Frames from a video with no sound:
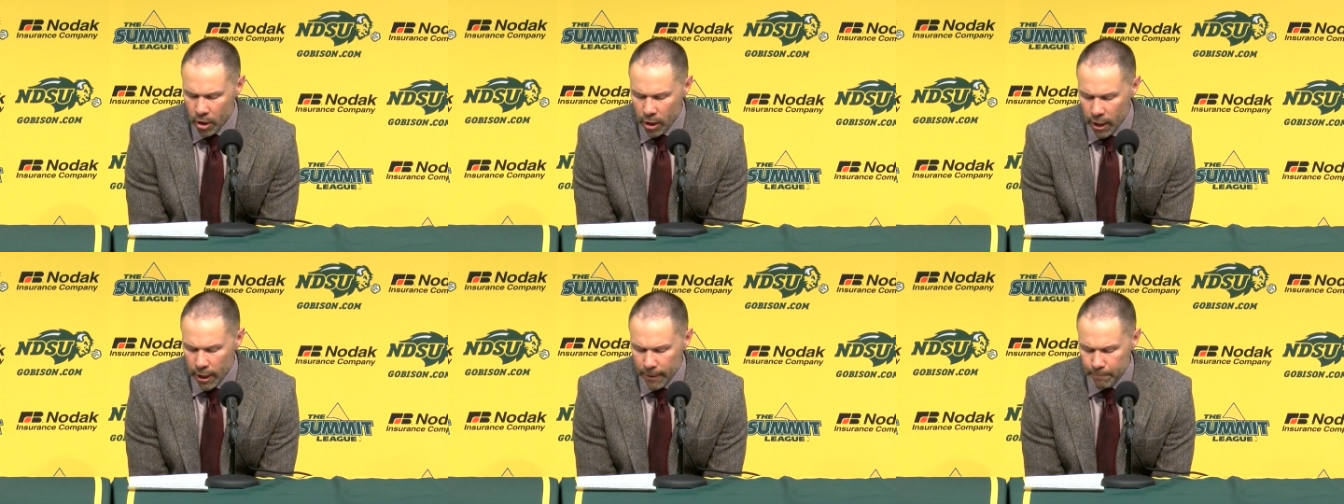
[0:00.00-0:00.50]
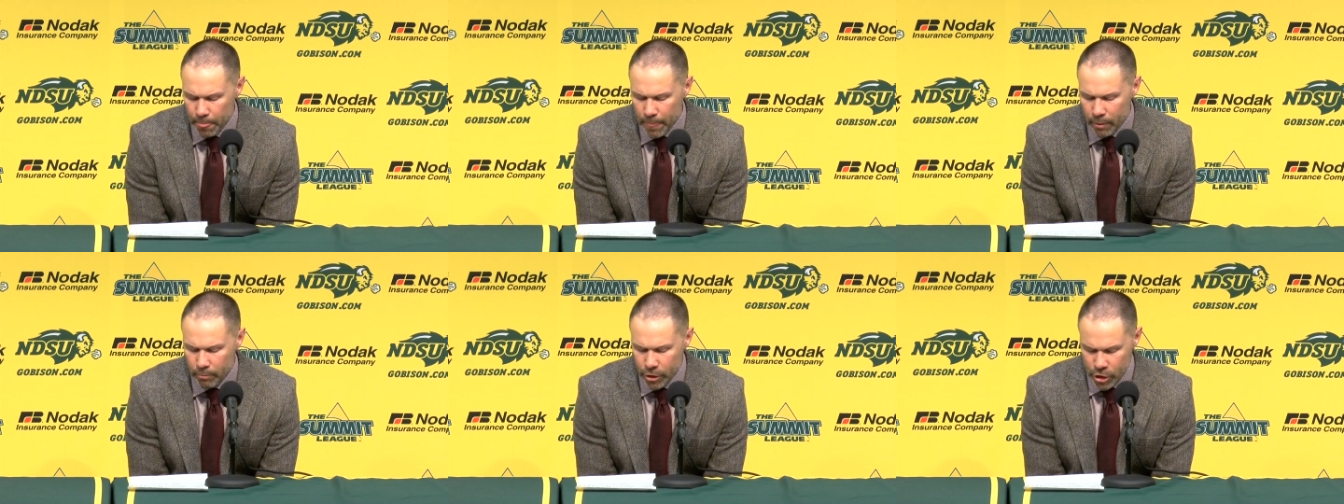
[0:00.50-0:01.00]
Um,
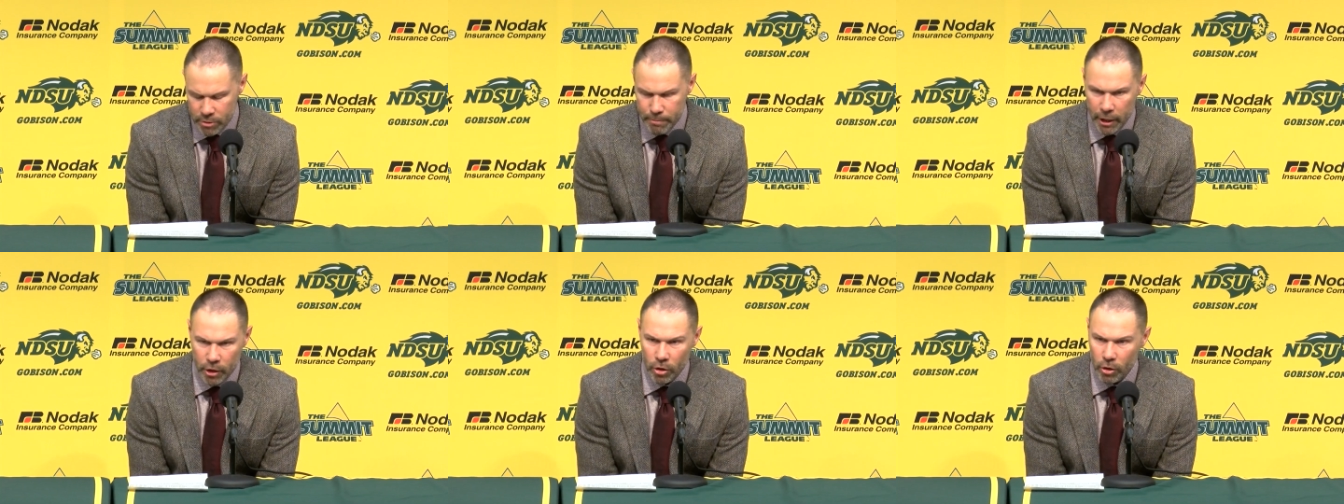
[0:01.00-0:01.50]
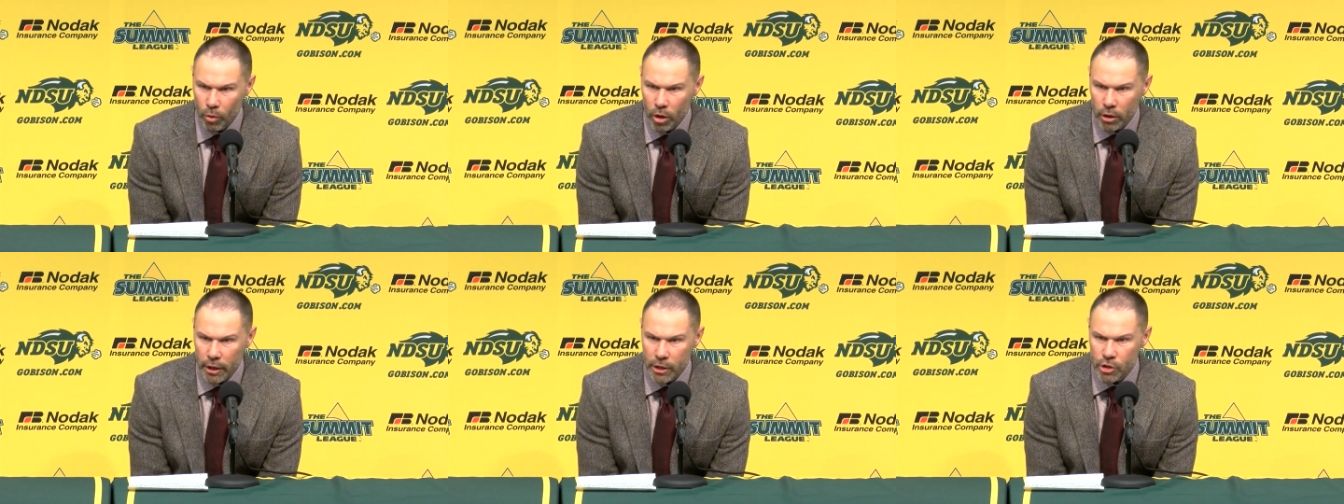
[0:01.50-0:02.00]
but just making her
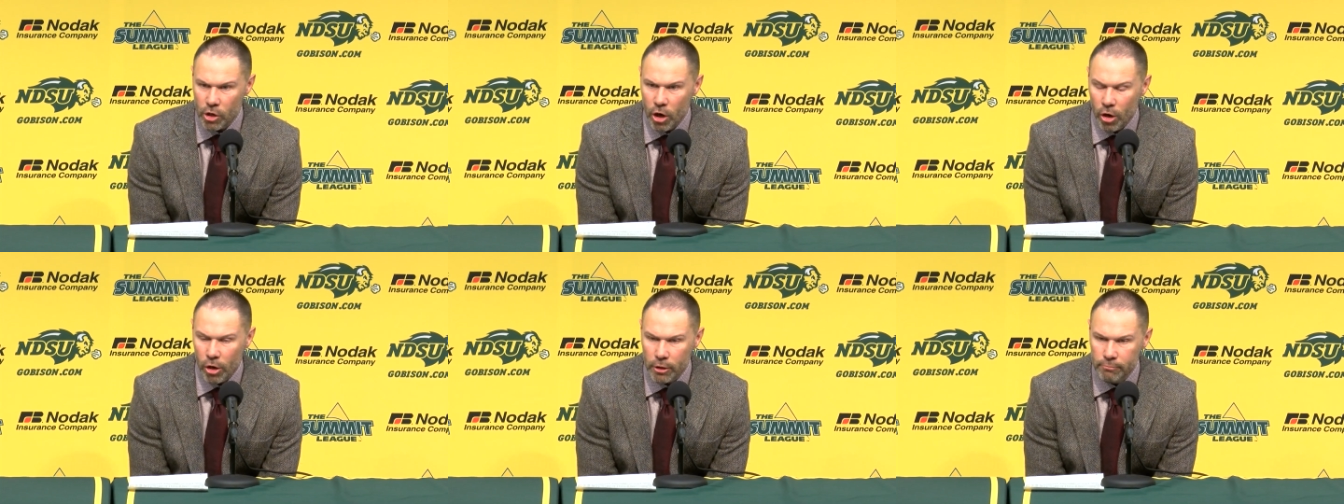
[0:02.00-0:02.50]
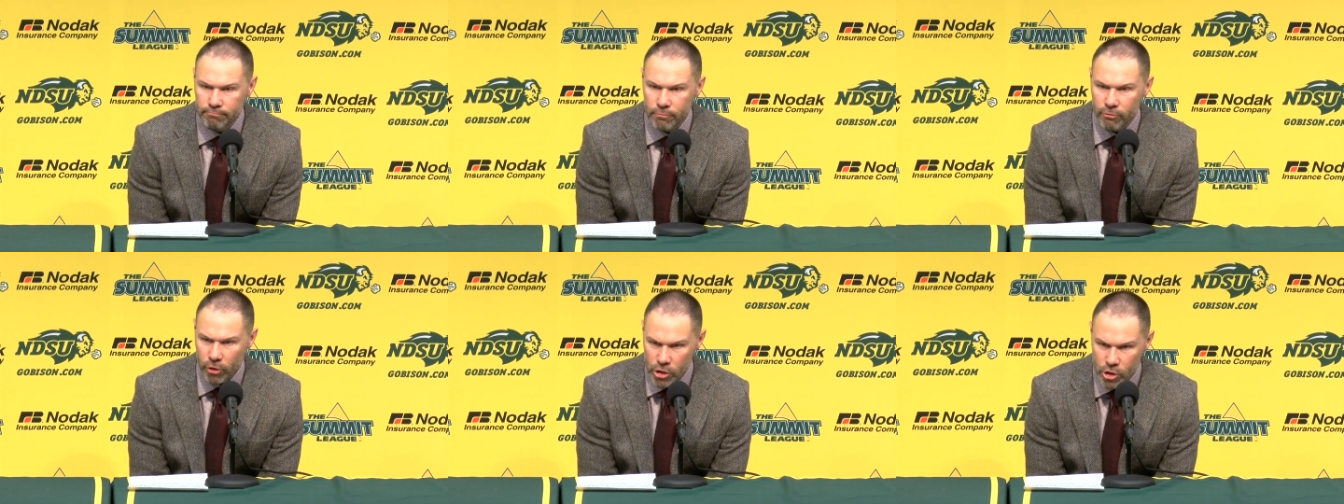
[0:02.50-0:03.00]
work extra hard,
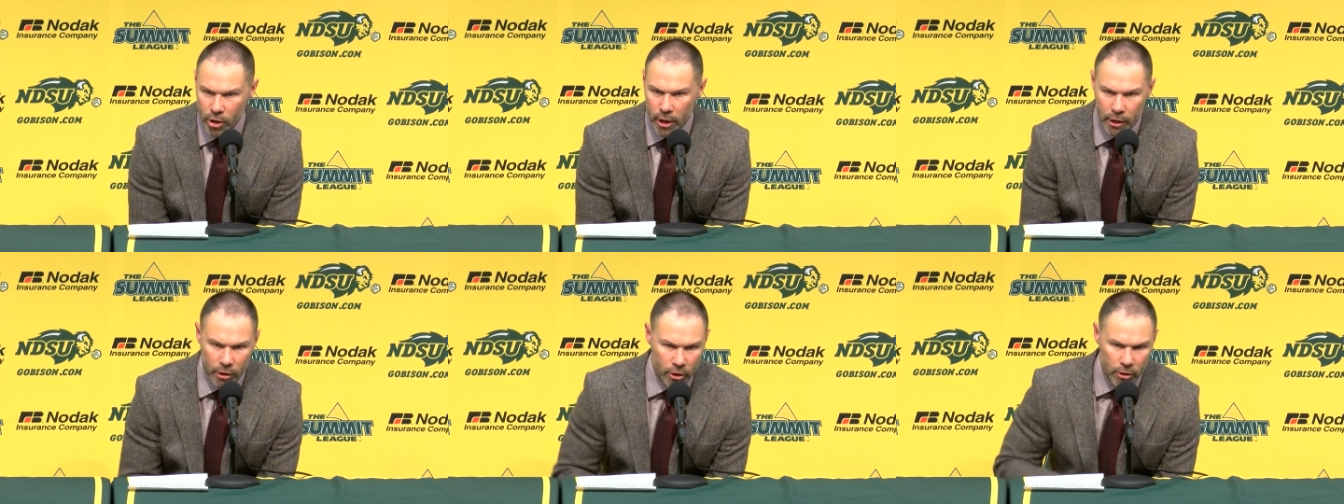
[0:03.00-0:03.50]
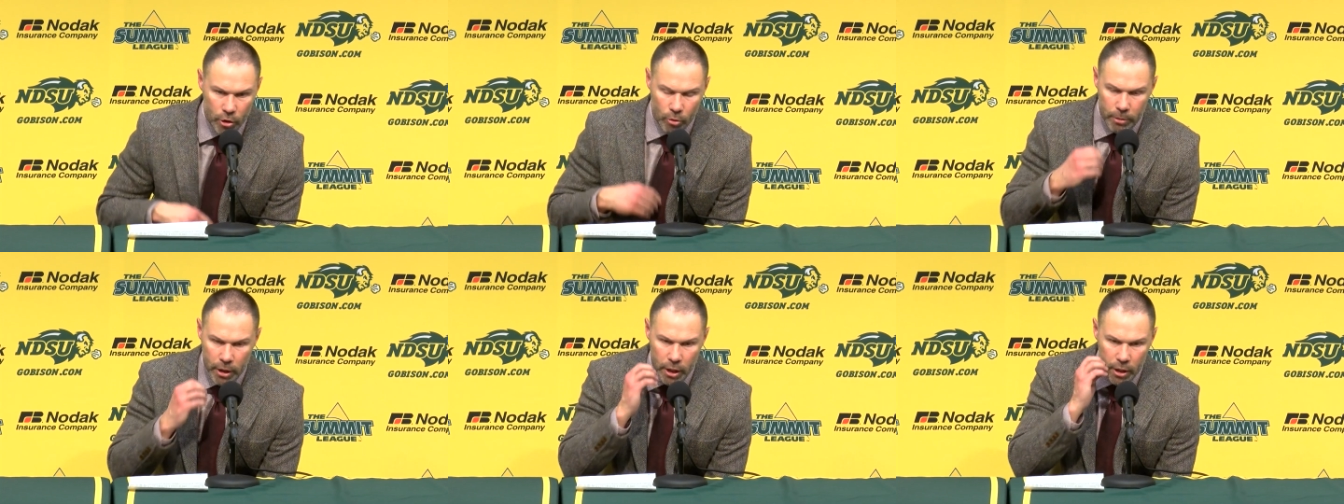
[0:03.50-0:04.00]
frustrating her a little
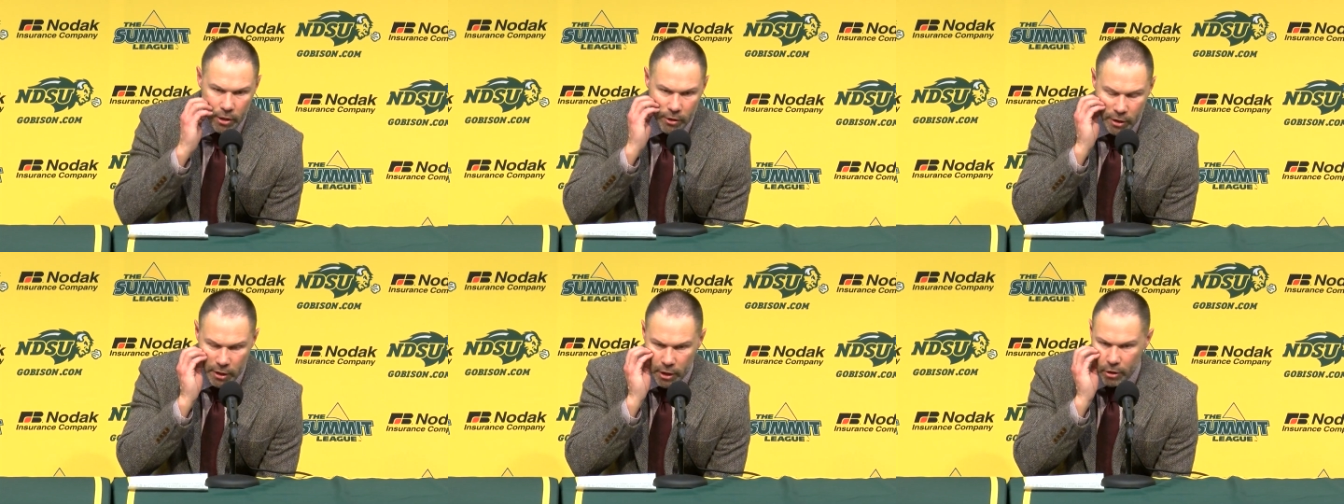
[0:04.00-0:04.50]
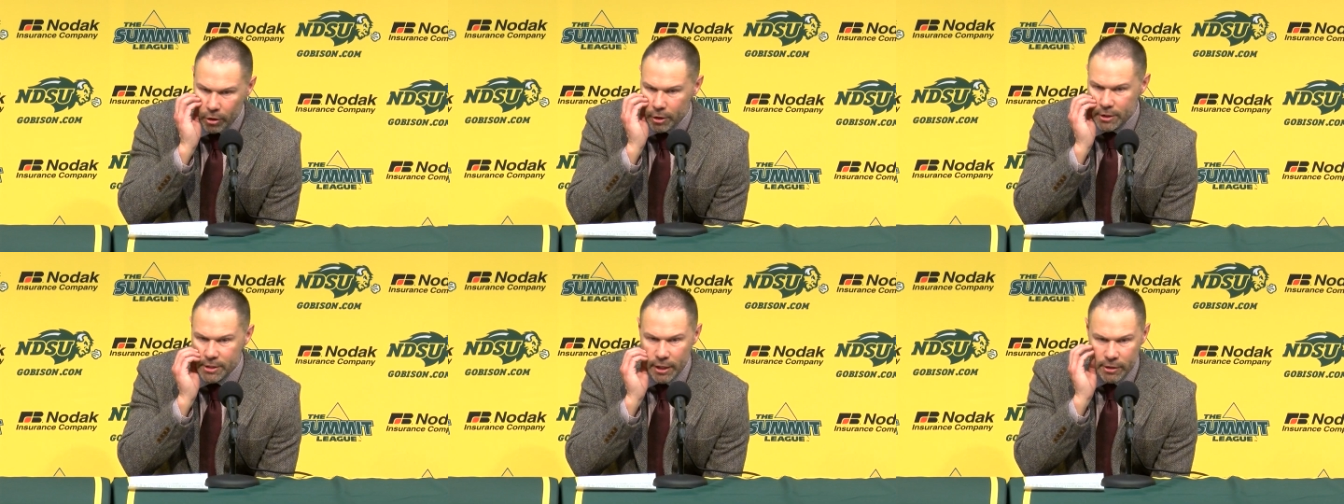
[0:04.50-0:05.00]
bit, and then getting her
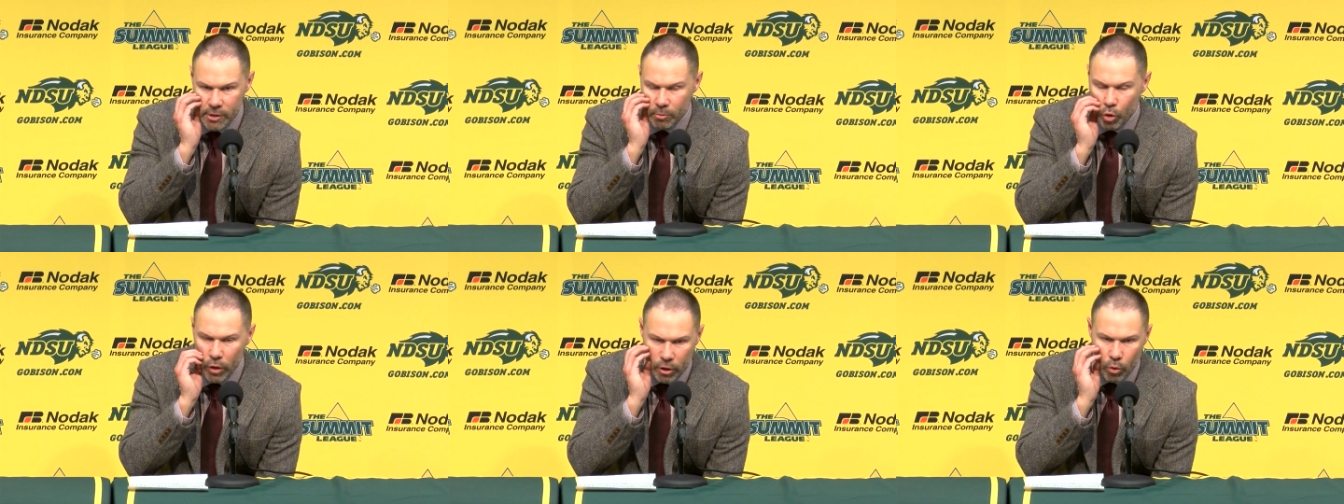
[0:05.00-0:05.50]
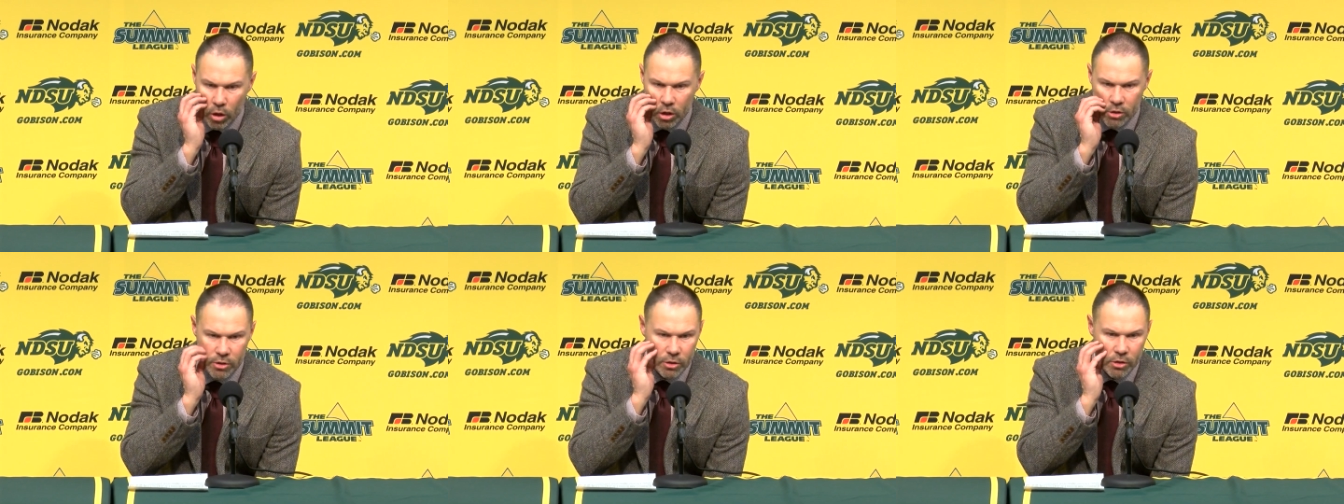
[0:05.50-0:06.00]
to take some quick
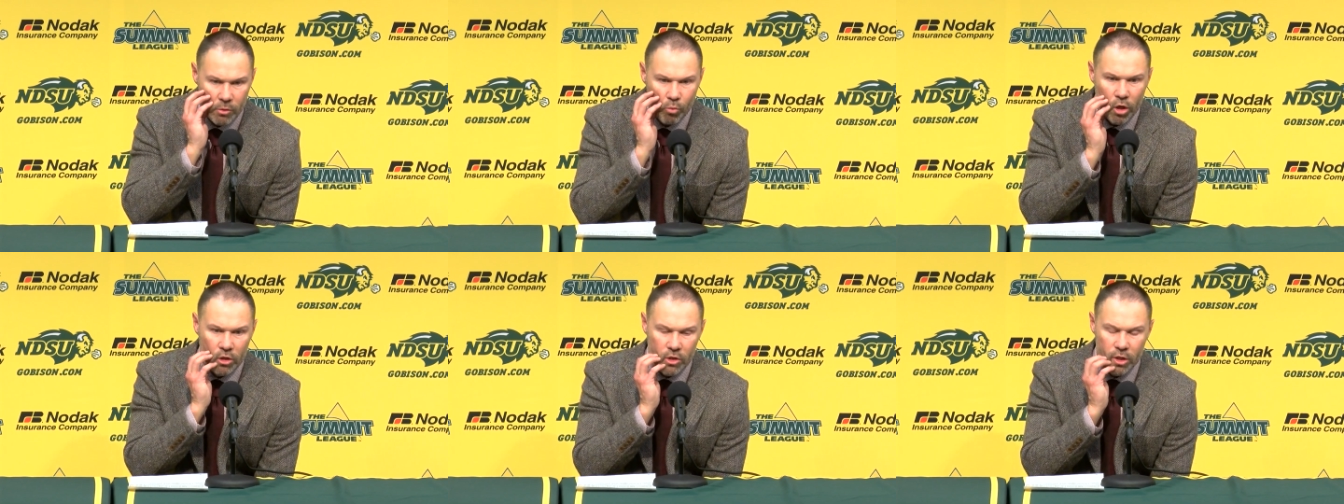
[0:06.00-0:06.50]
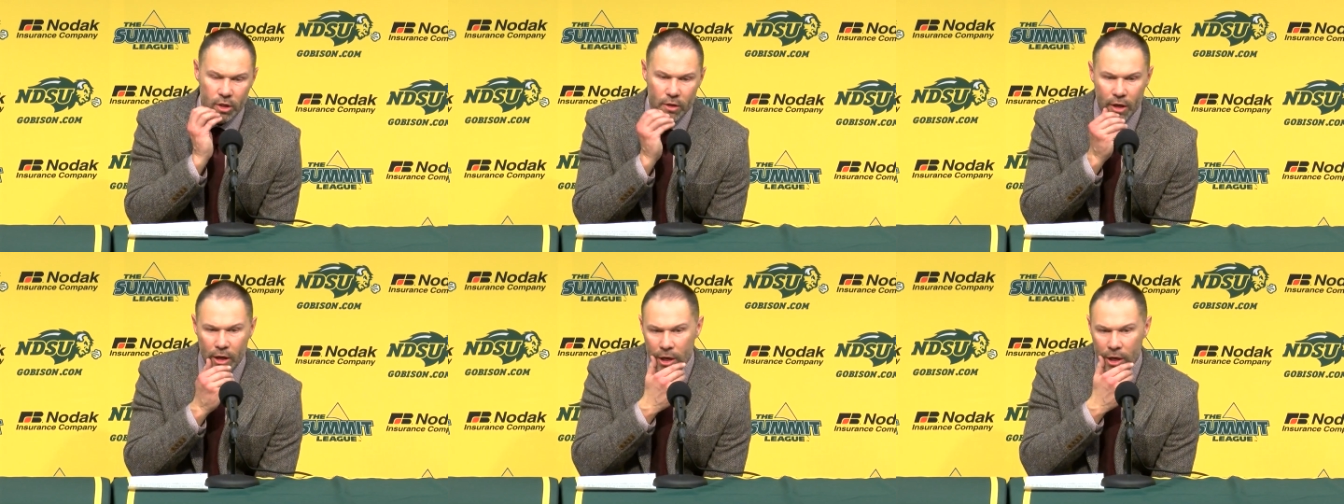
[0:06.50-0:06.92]
ones and some ones that